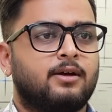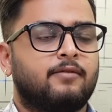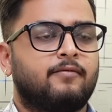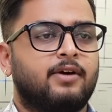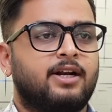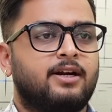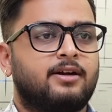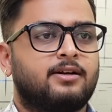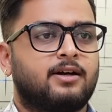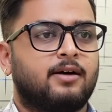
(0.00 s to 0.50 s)

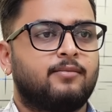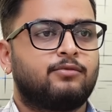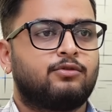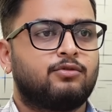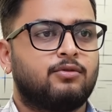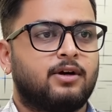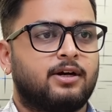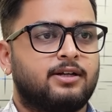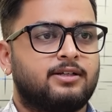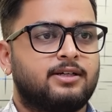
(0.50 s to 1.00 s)
When it comes
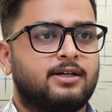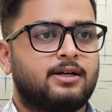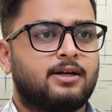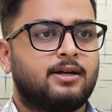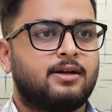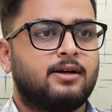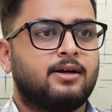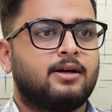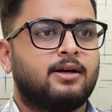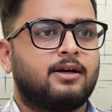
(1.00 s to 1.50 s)
to
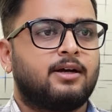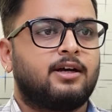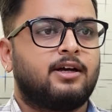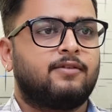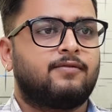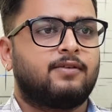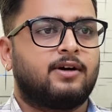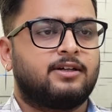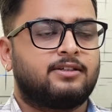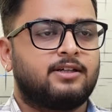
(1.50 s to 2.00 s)
urgent,
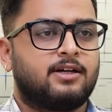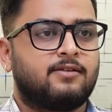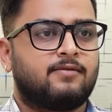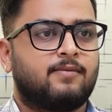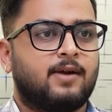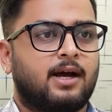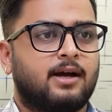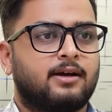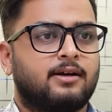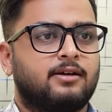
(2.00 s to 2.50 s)
if urgent
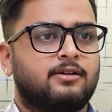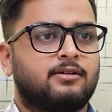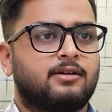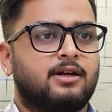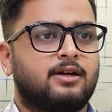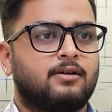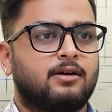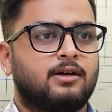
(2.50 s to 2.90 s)
flag is